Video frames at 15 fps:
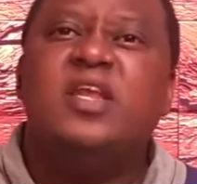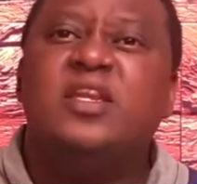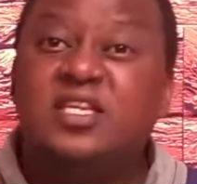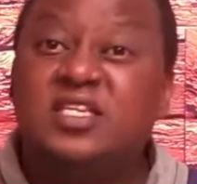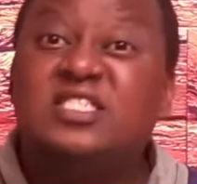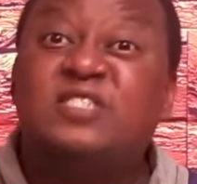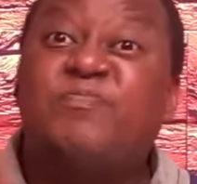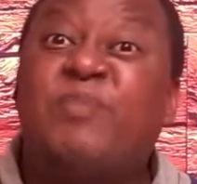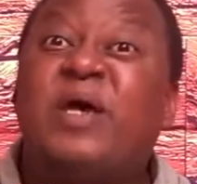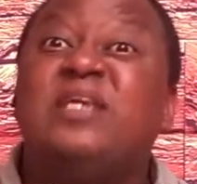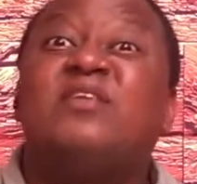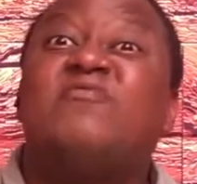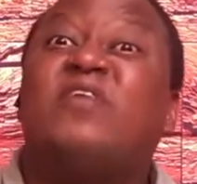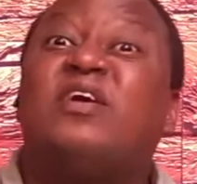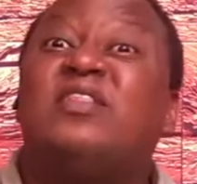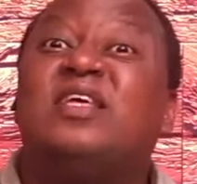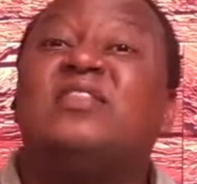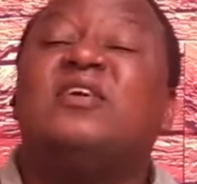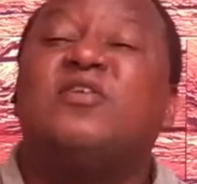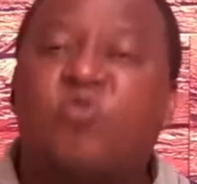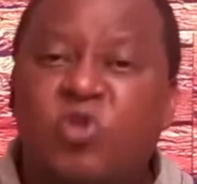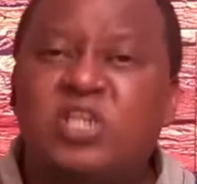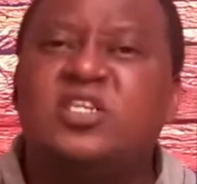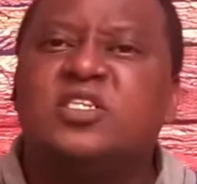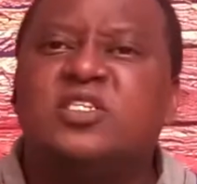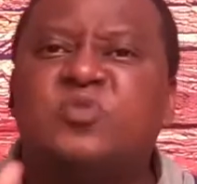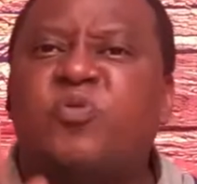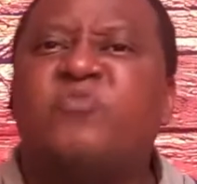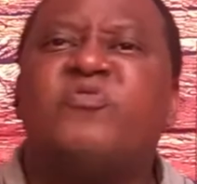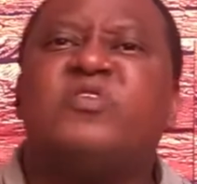Despite the fact that the
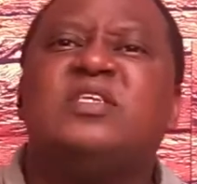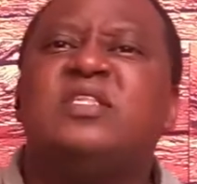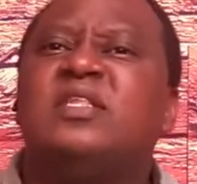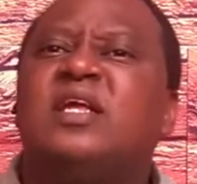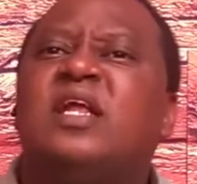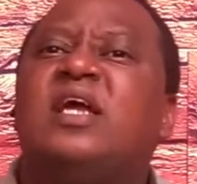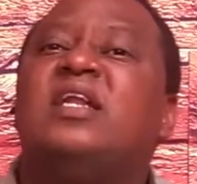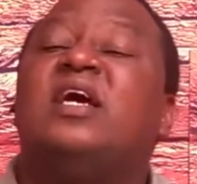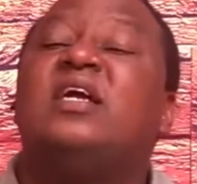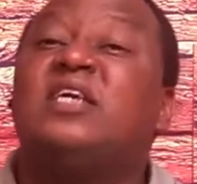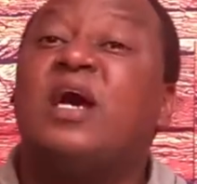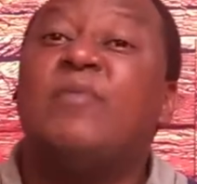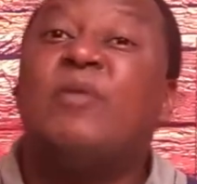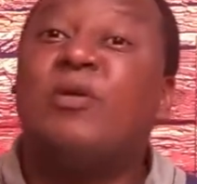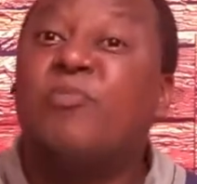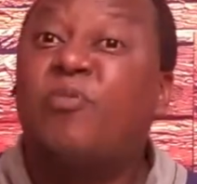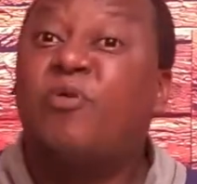greatest prophet in the land had come and